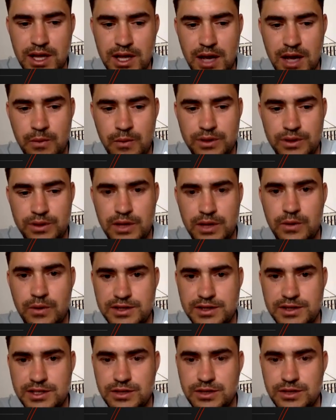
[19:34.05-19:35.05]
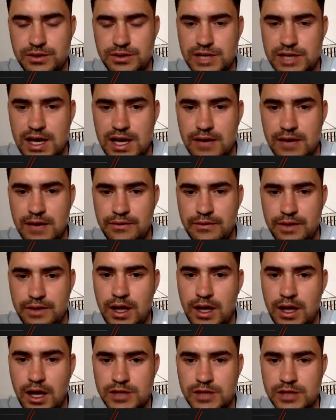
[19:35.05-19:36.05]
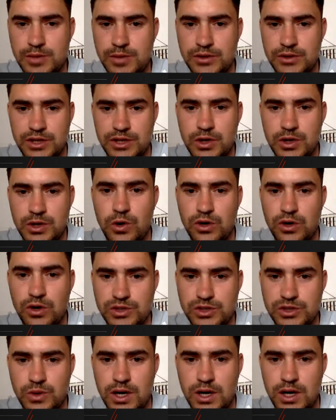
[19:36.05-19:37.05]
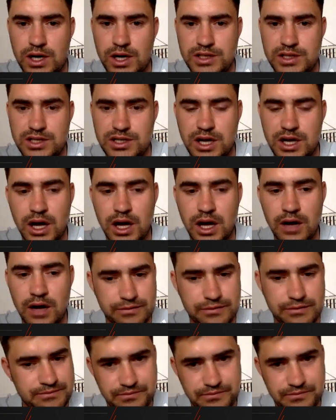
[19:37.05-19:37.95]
And what they wanted to do is have, I suppose, a core squad of